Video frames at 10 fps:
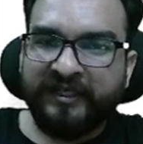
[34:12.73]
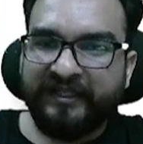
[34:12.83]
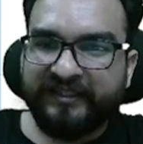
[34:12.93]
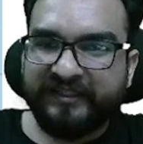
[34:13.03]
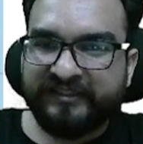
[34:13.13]

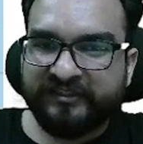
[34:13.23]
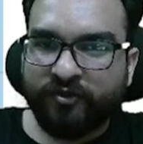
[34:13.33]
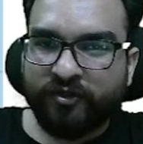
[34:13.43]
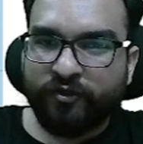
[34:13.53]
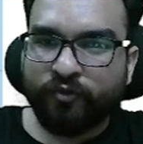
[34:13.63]
And this is
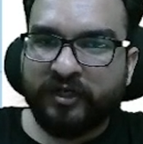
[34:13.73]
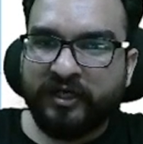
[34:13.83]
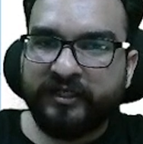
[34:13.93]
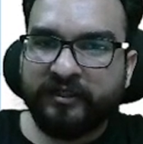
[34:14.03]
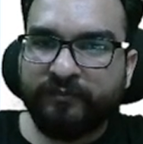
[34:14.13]
your
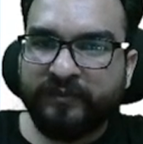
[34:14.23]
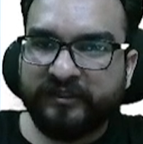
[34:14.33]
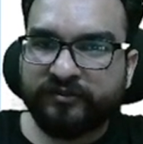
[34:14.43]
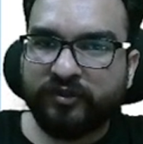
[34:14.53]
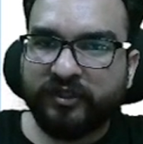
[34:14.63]
Yucatan
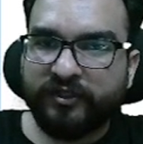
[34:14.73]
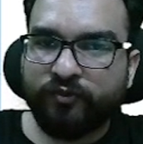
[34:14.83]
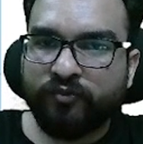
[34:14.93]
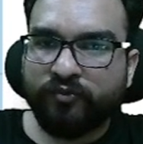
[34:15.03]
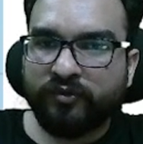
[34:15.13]
Peninsula,
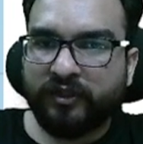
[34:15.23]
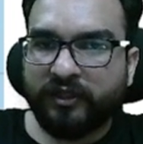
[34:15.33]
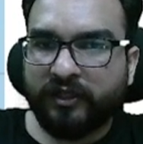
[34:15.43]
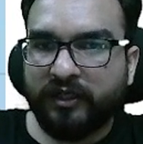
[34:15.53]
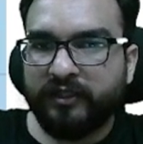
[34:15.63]

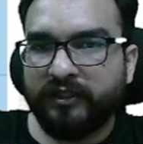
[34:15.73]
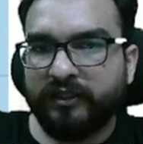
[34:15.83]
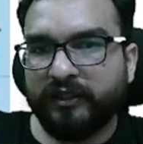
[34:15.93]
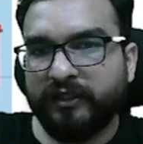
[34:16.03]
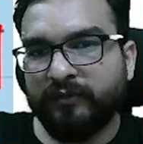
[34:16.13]

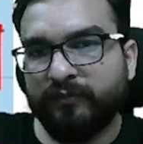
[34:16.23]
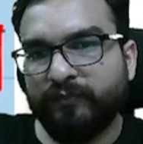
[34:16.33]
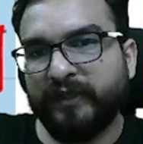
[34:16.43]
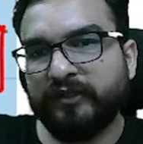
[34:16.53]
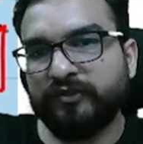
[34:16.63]

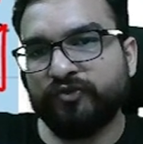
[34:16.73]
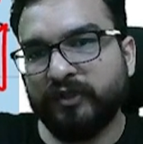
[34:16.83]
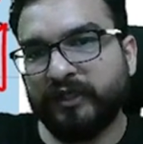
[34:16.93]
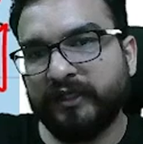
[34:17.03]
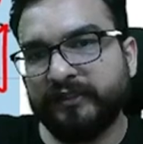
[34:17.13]

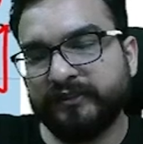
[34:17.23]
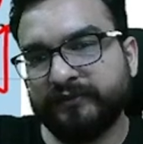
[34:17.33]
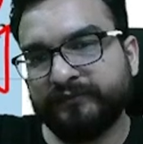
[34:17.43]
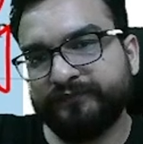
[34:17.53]
guys.